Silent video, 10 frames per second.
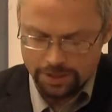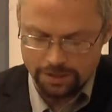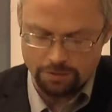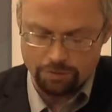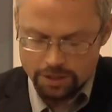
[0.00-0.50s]

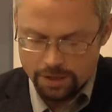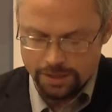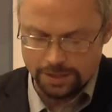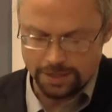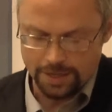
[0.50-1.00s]
seeing
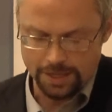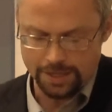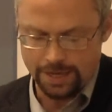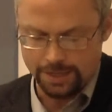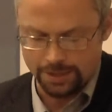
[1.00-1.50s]
return to this
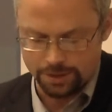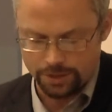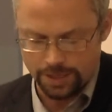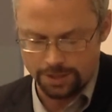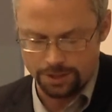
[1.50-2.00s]
1980s
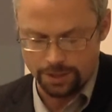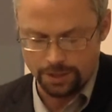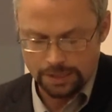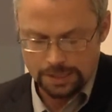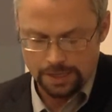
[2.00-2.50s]
strategy,